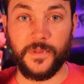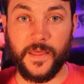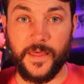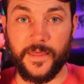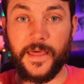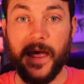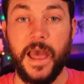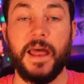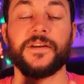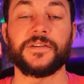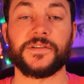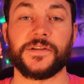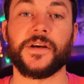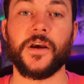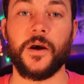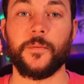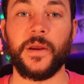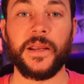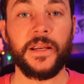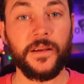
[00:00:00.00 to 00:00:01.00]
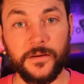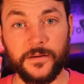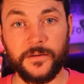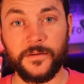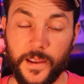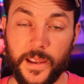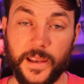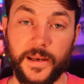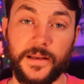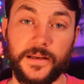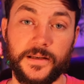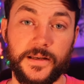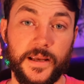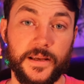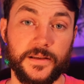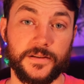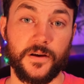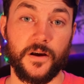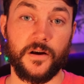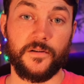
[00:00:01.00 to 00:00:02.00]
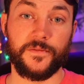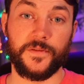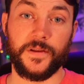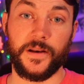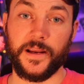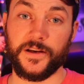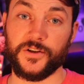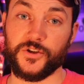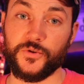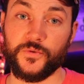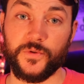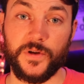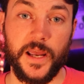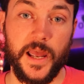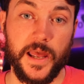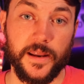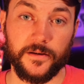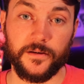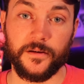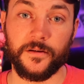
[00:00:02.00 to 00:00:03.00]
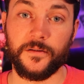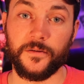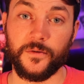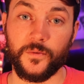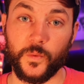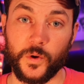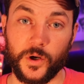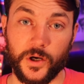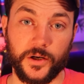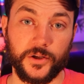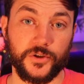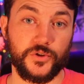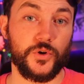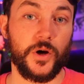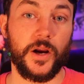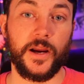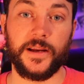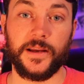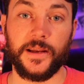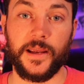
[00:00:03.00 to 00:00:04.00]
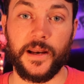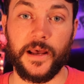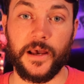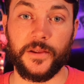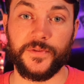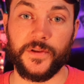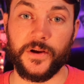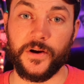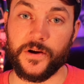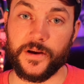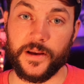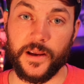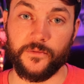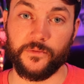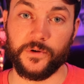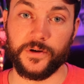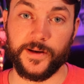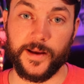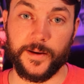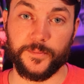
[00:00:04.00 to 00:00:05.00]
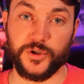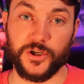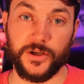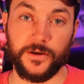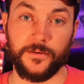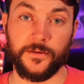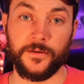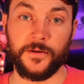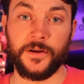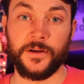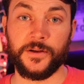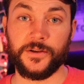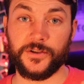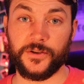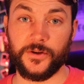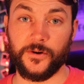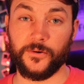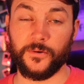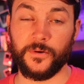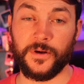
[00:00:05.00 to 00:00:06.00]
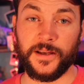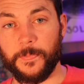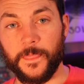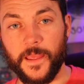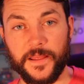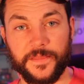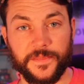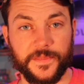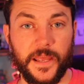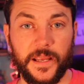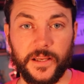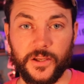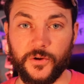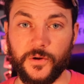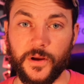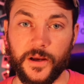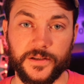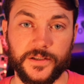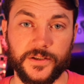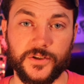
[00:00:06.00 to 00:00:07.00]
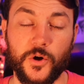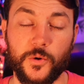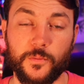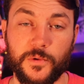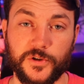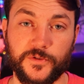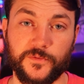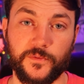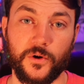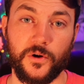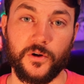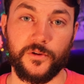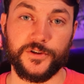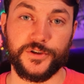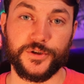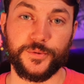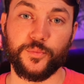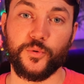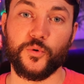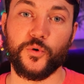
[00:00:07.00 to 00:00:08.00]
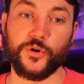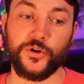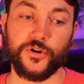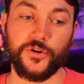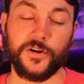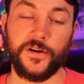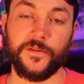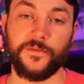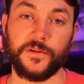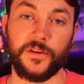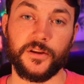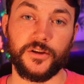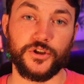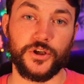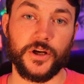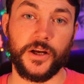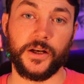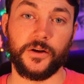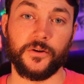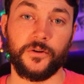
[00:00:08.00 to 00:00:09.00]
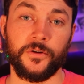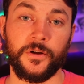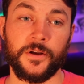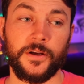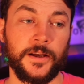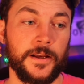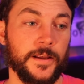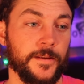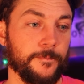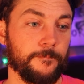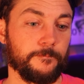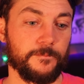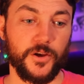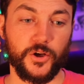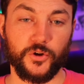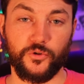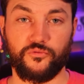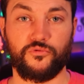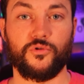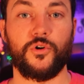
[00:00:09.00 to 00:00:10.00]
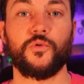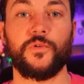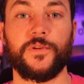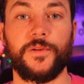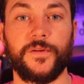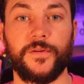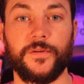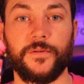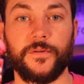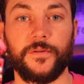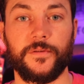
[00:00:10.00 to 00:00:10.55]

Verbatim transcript: that is coming. Any days off that I do get, we're going to try and get out there and get redemption. So I thank you guys so much for all the support you're giving the channel. The growth